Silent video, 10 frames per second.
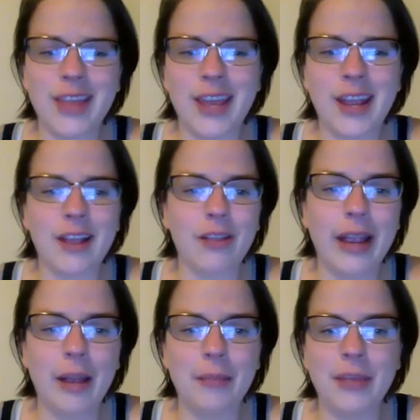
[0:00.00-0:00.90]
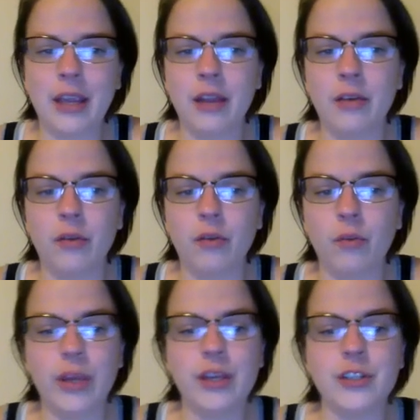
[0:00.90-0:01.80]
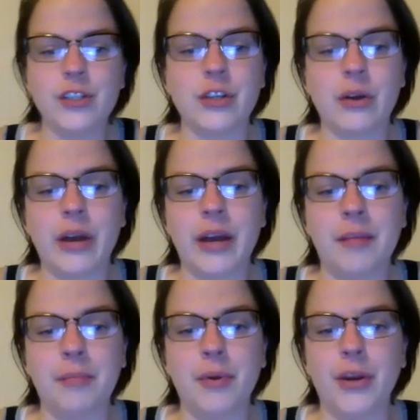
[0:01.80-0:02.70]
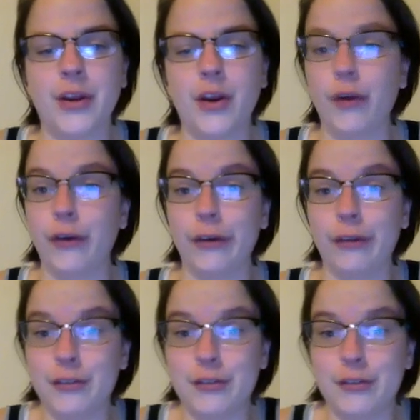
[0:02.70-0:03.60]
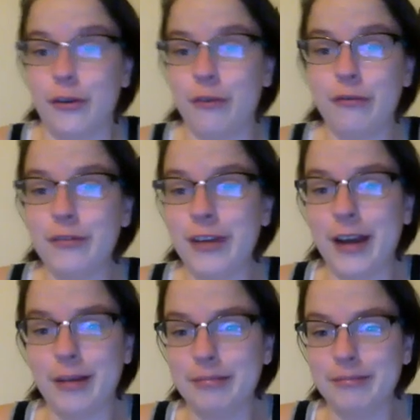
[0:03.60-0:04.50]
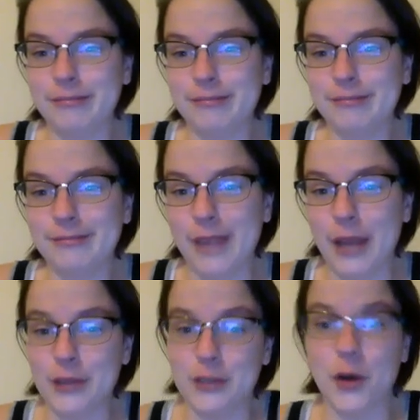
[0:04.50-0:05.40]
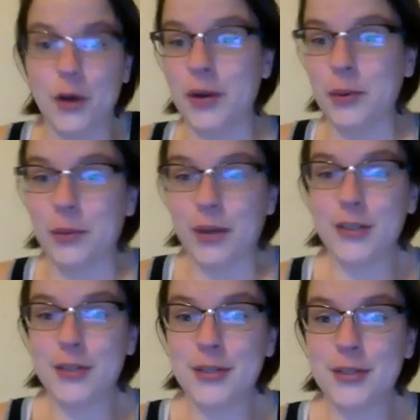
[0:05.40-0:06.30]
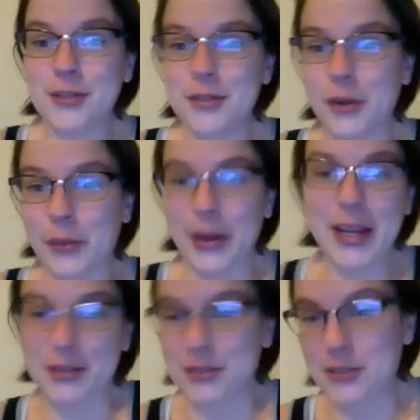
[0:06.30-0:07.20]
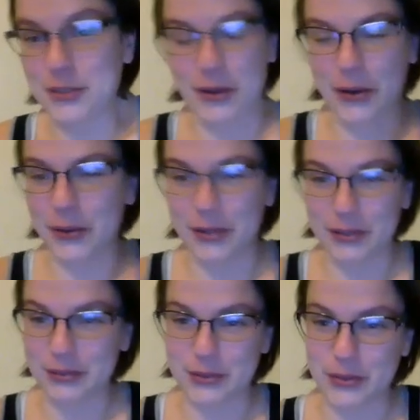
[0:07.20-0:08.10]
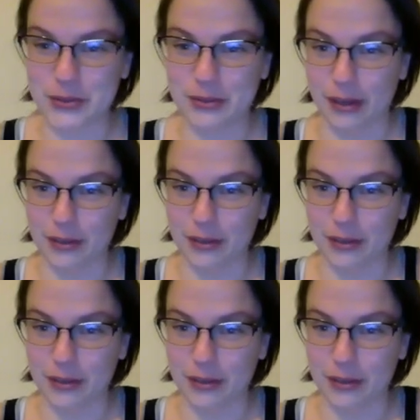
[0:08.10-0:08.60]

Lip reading: thing, like I'm thinking we could just go ahead and put it under the stove top, as though it was a range, you know, of a